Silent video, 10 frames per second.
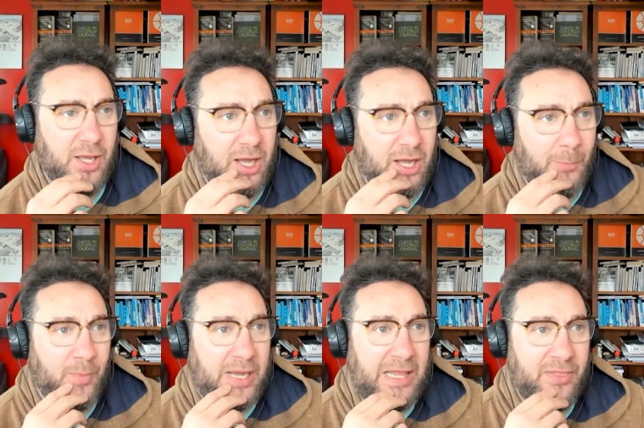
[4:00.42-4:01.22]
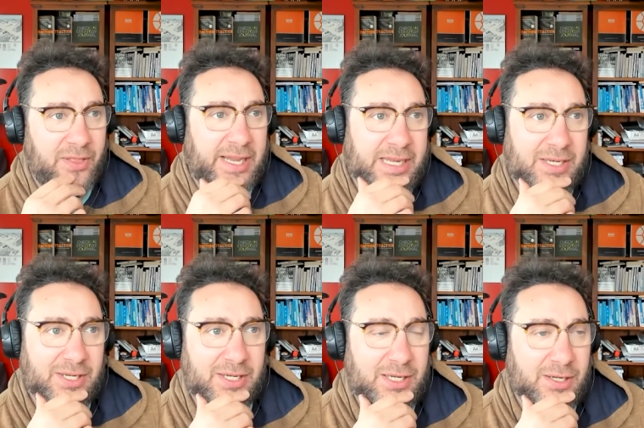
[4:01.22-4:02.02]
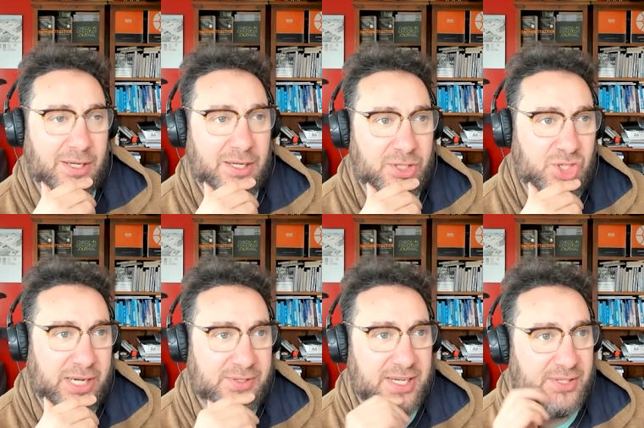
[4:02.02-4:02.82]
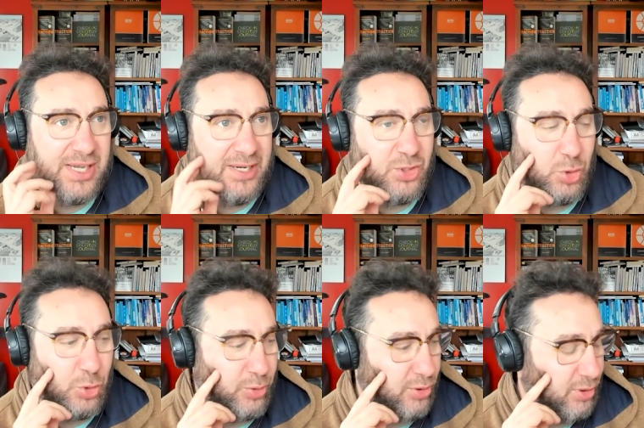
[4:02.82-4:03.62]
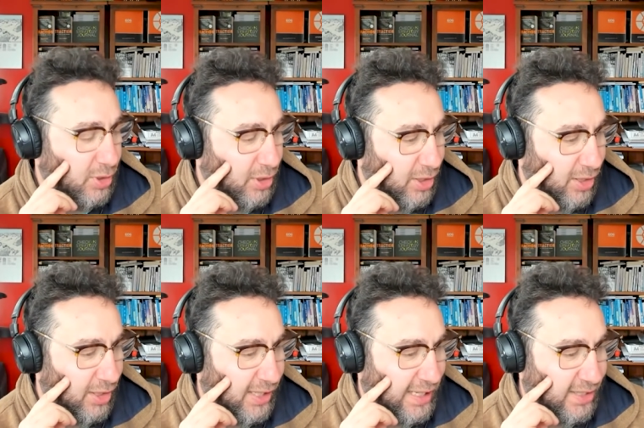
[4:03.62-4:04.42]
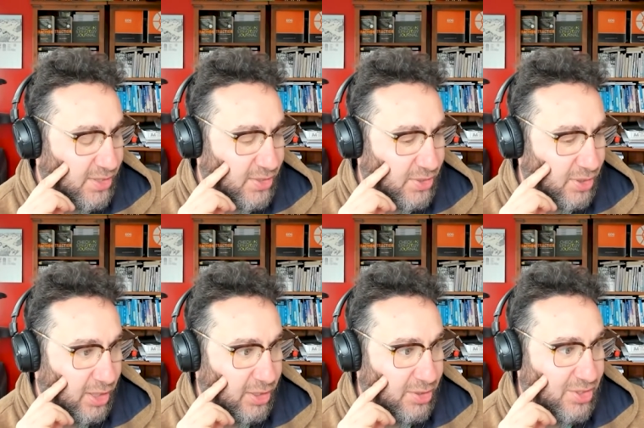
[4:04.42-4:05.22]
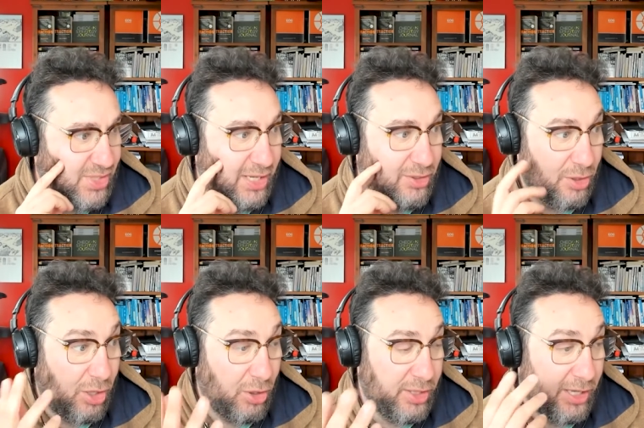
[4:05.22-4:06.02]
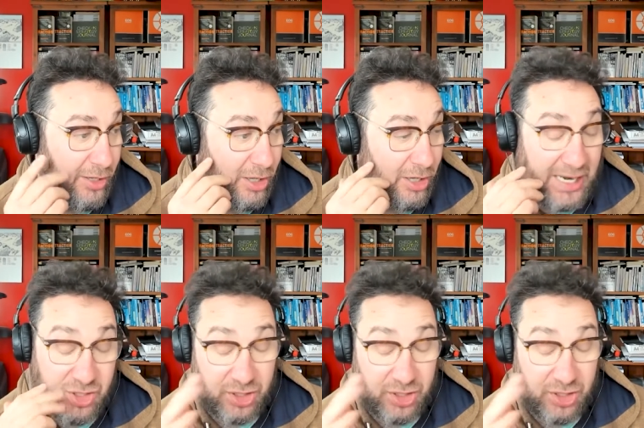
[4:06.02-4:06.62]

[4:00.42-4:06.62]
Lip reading: Yeah. And the lady, shout out to Alice Jordan, Alice had said, oh, okay, I